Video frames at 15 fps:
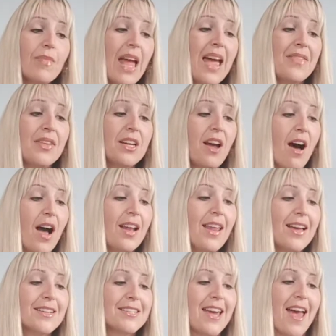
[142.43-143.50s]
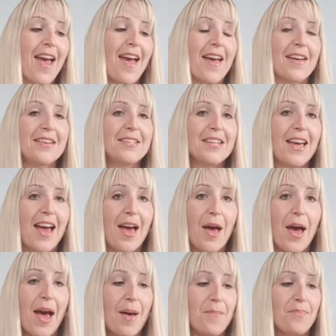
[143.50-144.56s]
And then I like to add
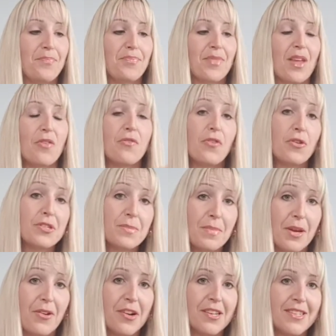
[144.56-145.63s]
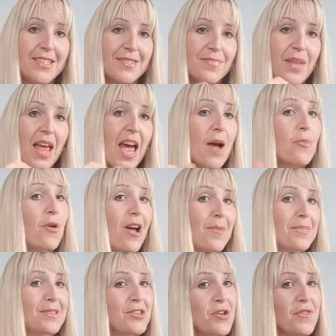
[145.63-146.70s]
frozen berries. And what
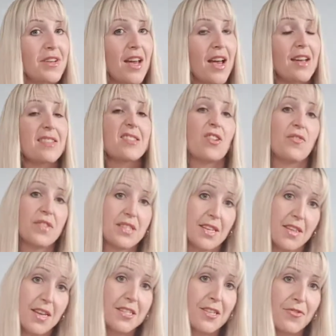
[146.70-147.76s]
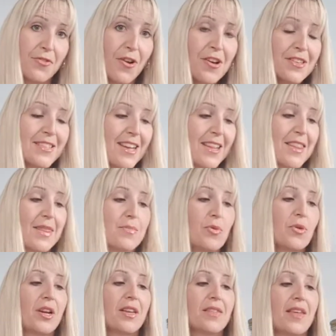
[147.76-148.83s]
happens overnight is obviously they defrost, and in the
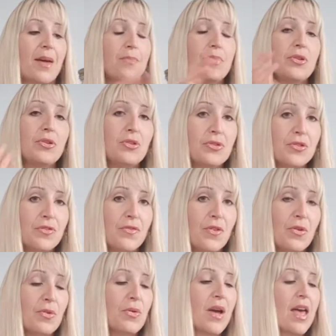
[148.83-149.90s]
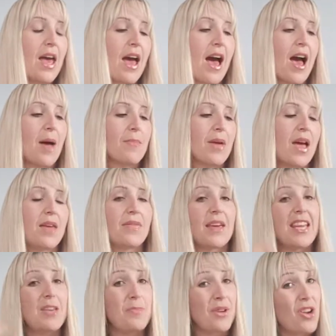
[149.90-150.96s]
morning they're beautiful, and they
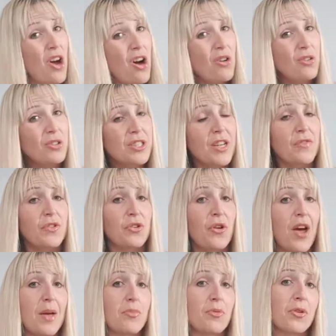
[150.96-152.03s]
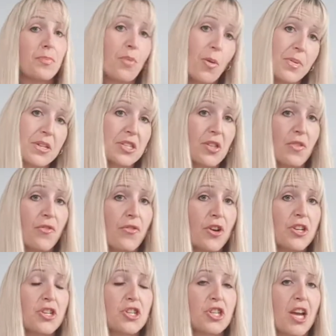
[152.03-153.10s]
keep it cold if you're not able to pop it into the
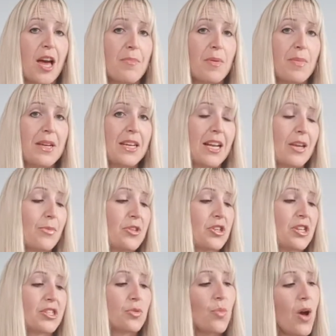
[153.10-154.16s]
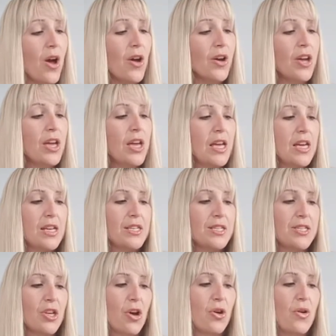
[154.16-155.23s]
fridge immediately when you get to work.
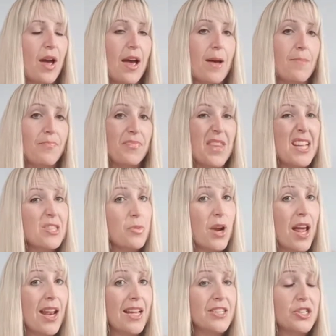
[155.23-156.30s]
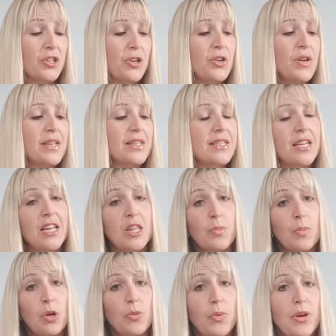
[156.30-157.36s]
So that's what I like to do. Instead of the
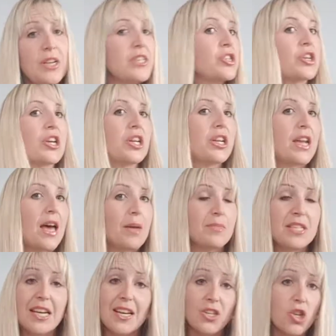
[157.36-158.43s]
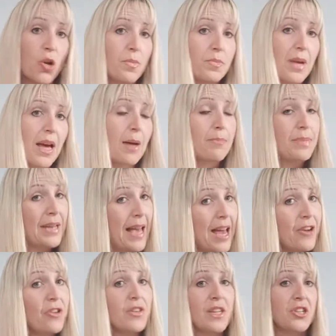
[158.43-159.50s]
blueberries, you can take a chopped
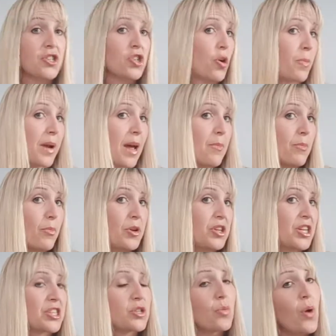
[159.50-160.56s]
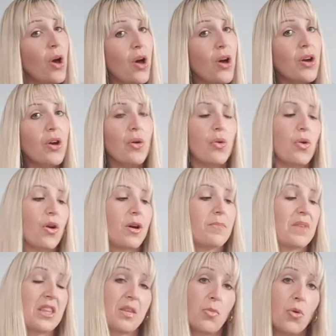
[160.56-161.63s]
banana and then chop it up when you get to work or
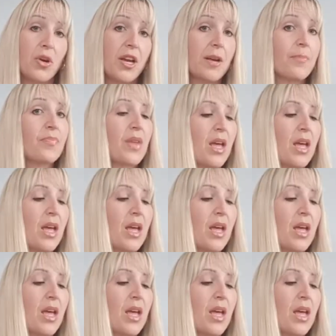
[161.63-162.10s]
in the morning.